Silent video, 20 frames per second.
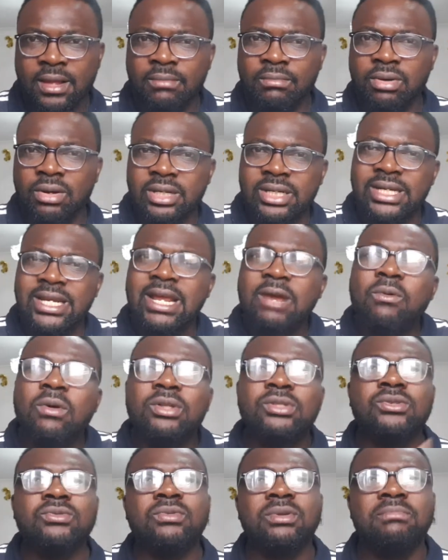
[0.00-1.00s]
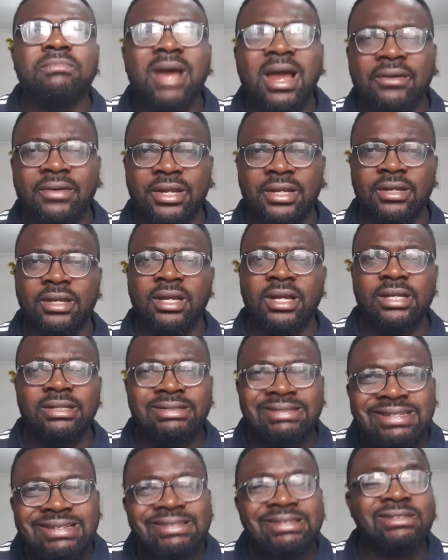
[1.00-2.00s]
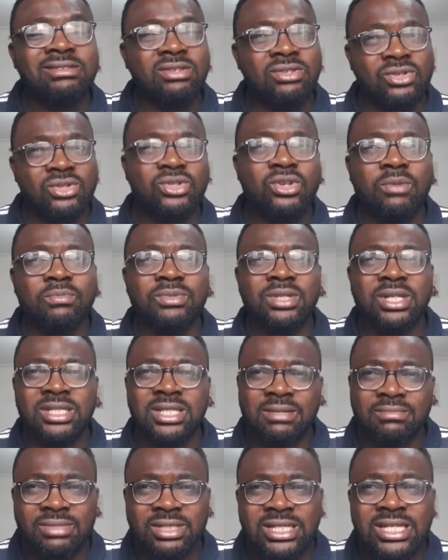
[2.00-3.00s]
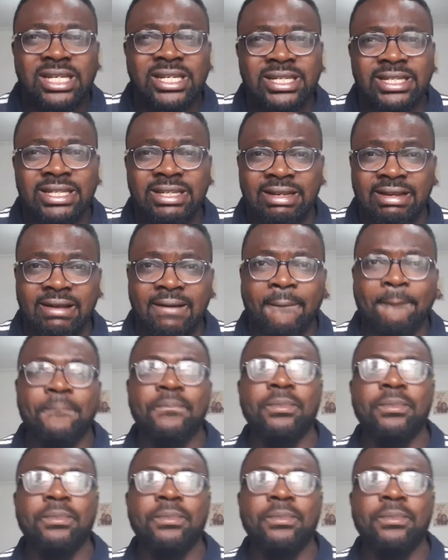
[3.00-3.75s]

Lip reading: but they want to remarry. This is the subject I'm dealing here.